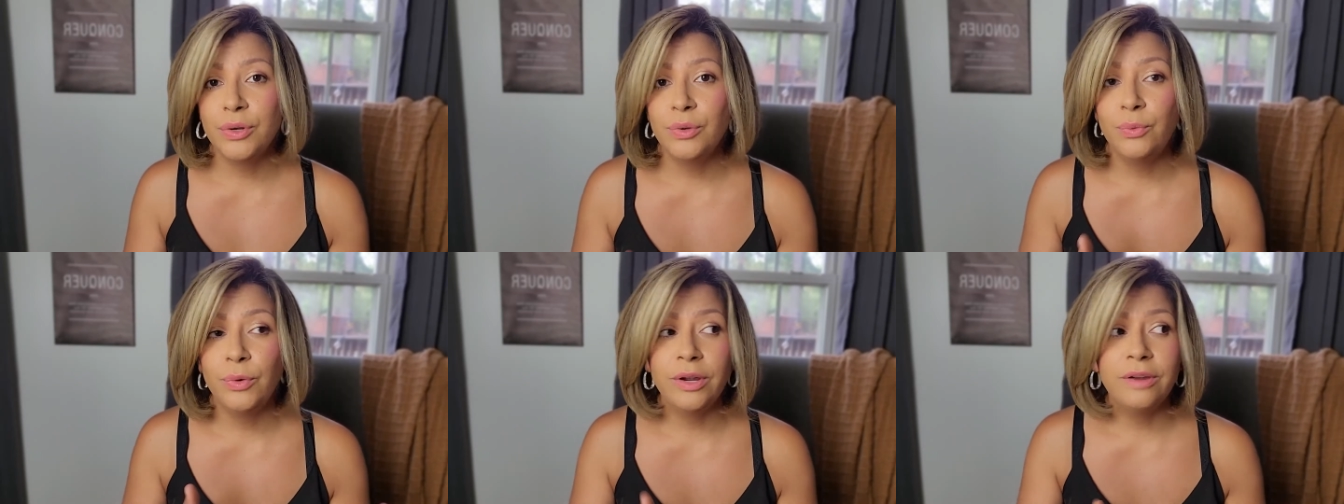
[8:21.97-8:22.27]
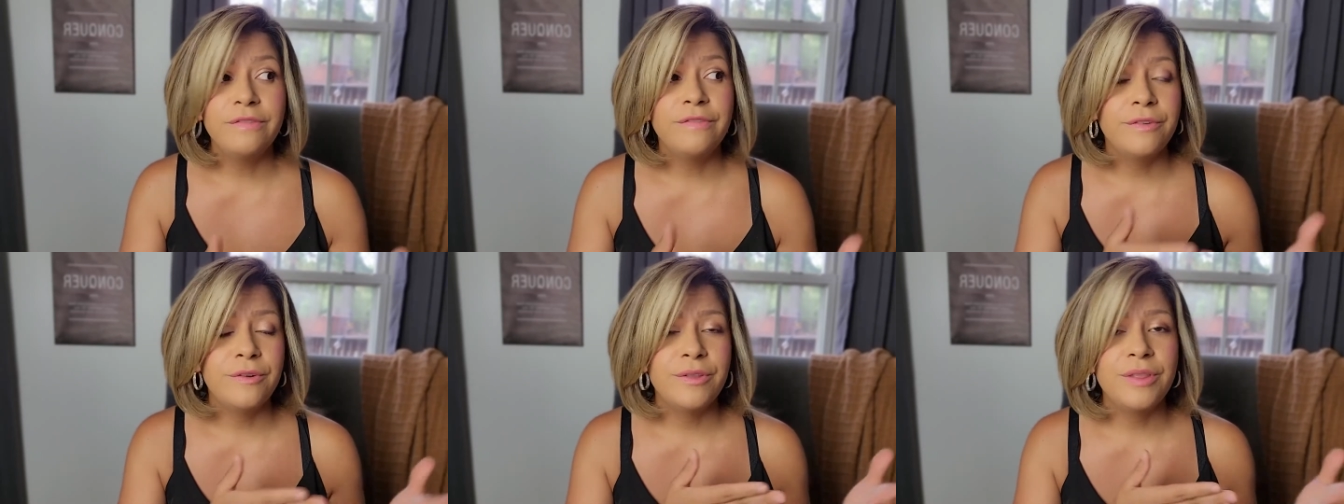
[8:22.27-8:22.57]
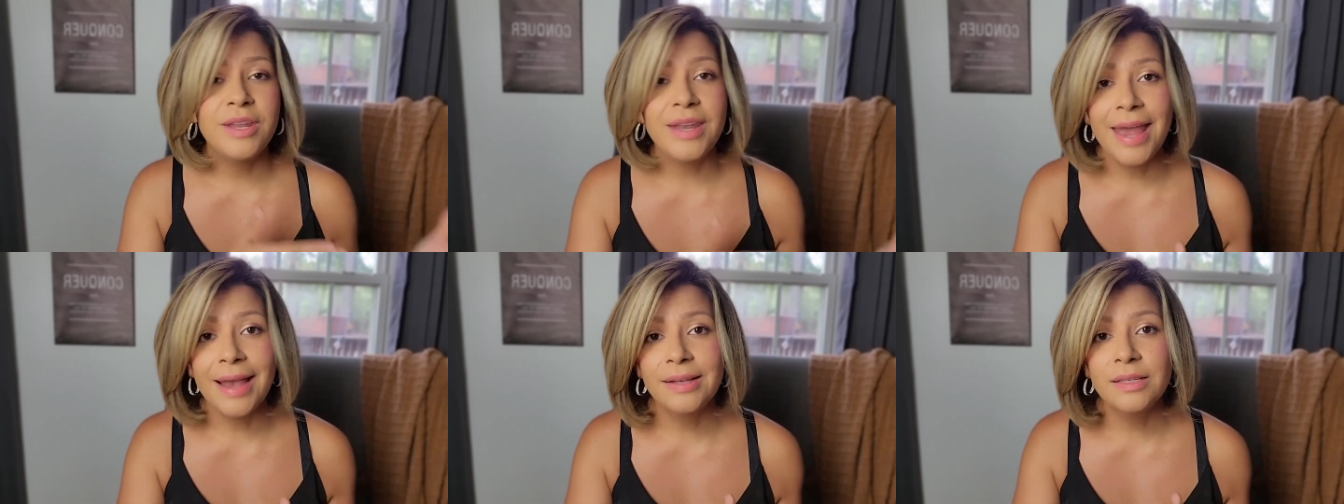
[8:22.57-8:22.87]
to work for
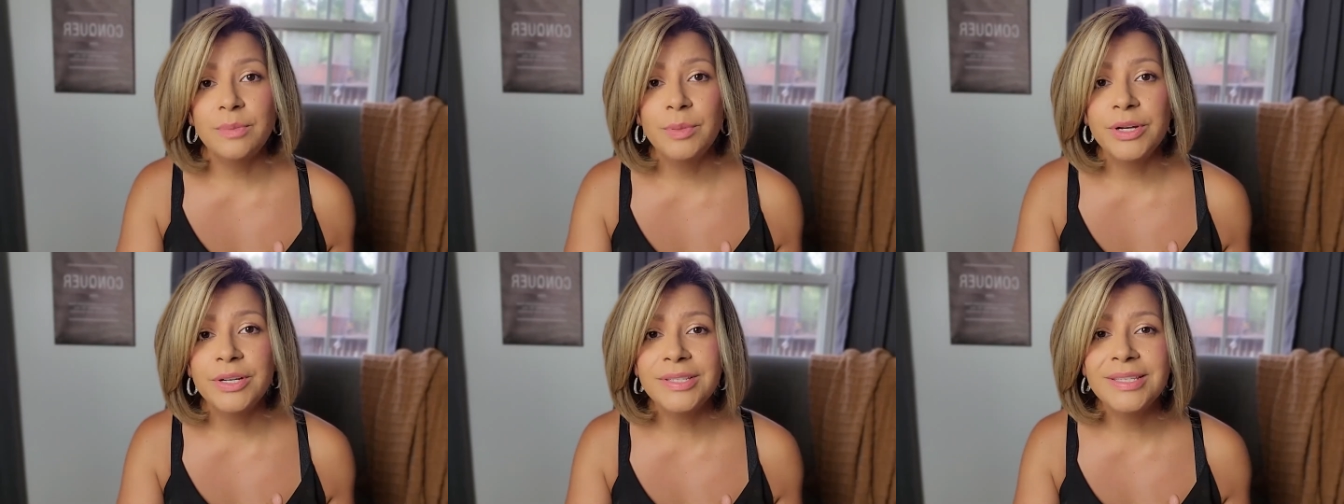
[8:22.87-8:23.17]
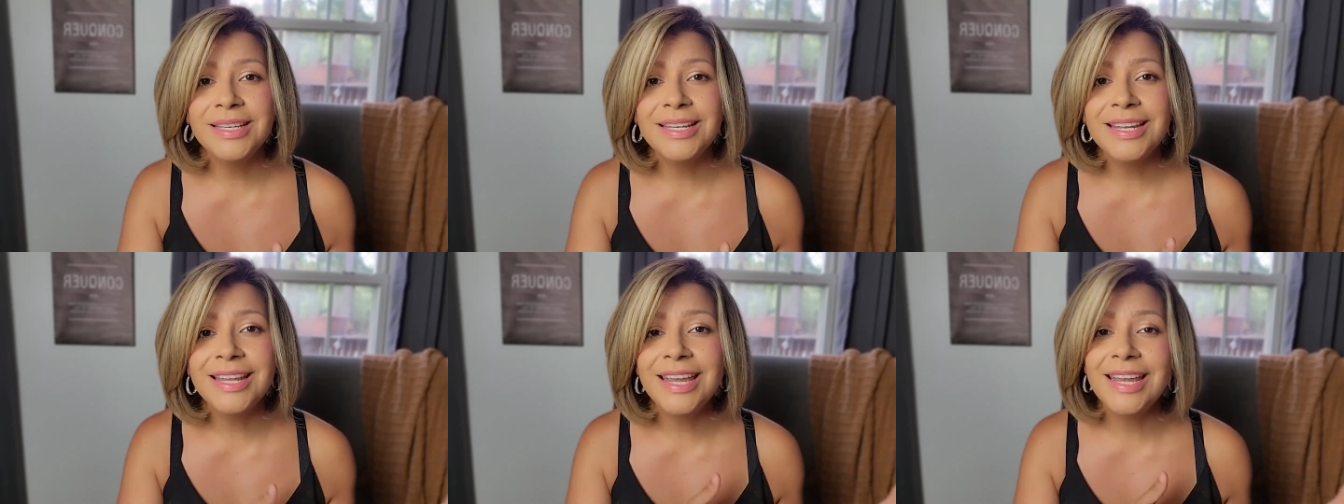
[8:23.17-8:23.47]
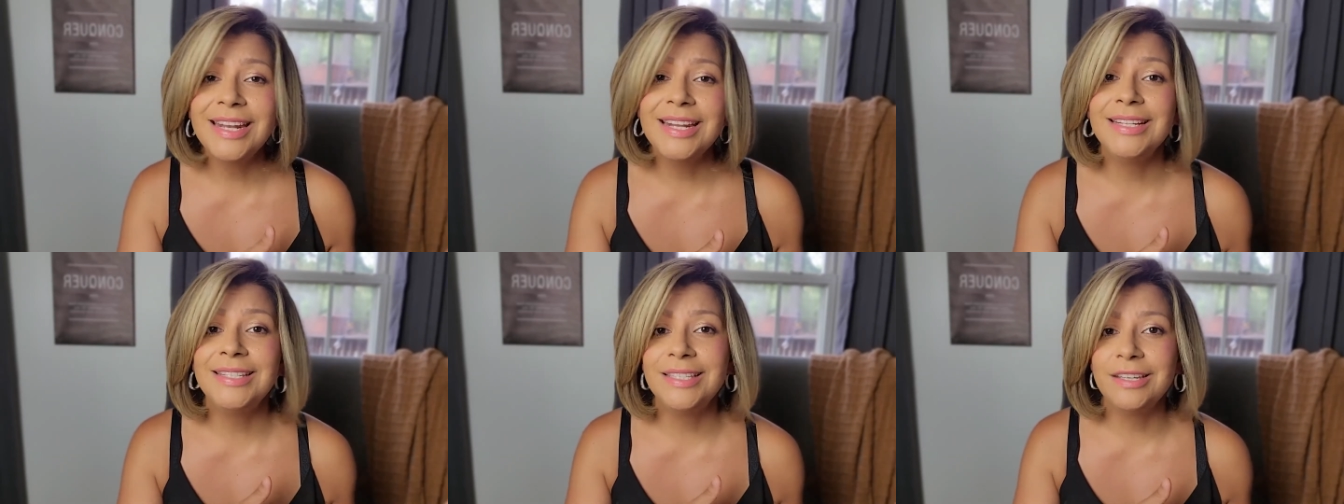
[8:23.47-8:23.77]
the next person
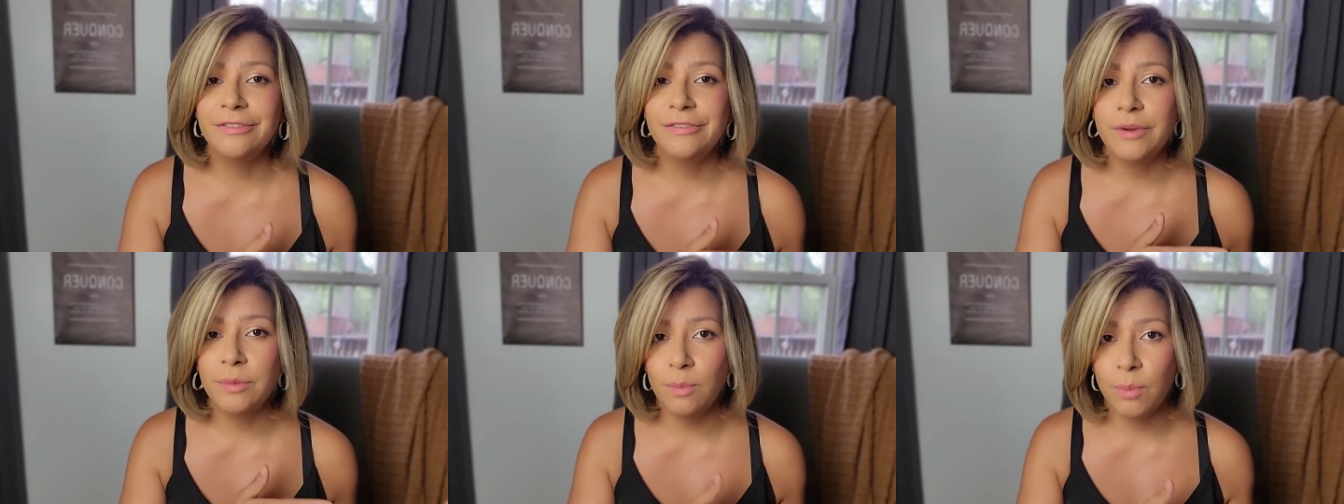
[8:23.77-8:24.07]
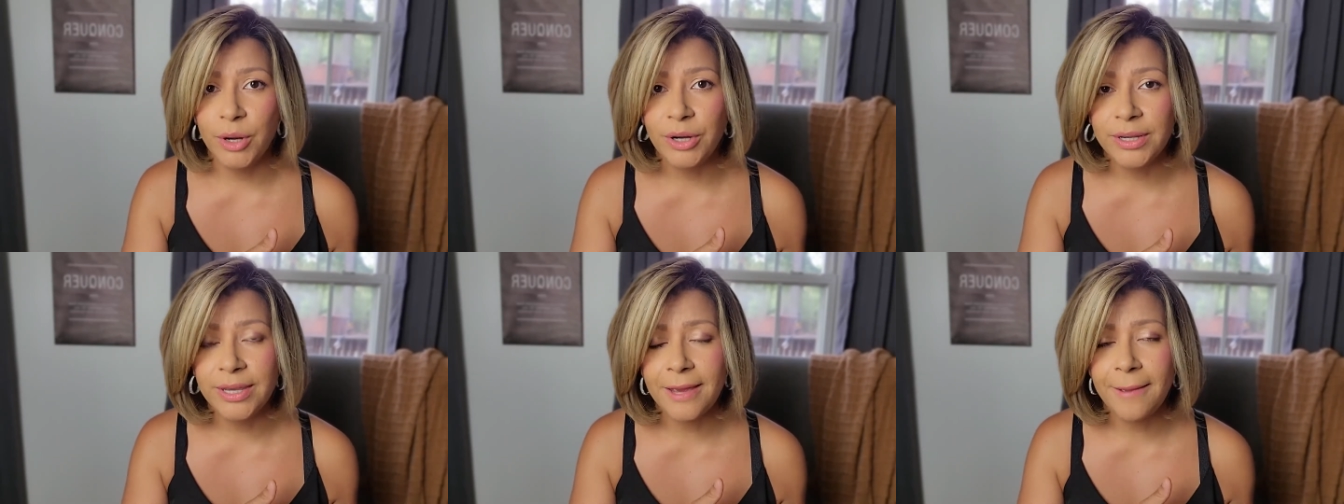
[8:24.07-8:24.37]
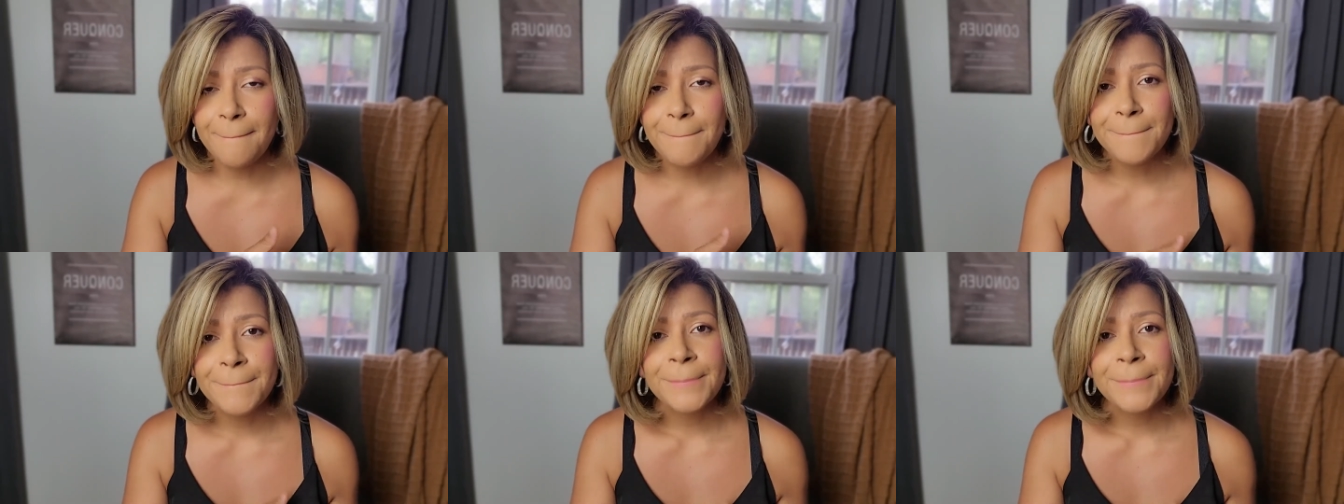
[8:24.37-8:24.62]
in a different market.